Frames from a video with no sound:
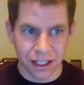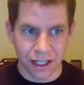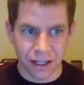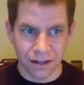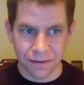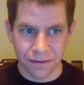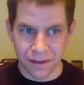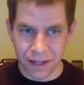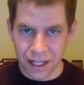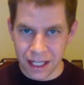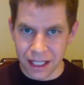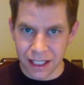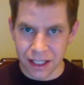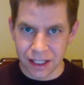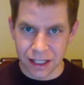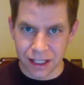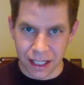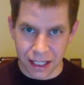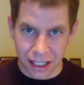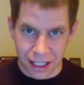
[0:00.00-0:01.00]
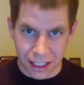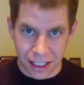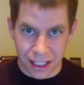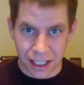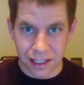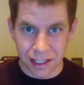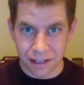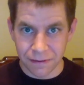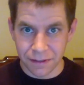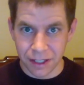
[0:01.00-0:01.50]
of this that the
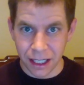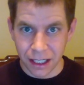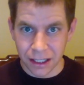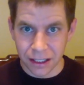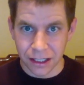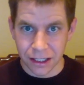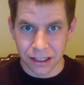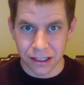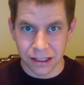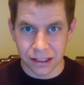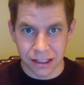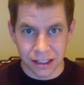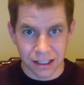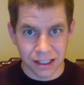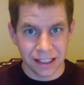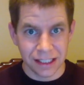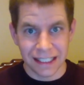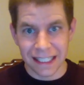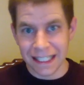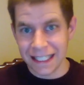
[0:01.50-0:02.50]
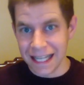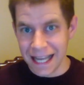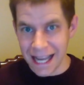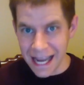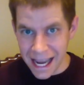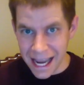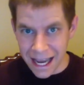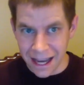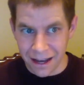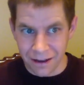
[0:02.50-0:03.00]
D700 just didn't
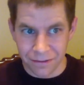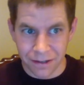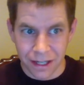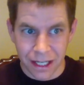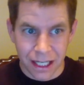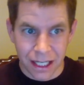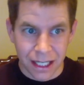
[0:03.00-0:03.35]
have.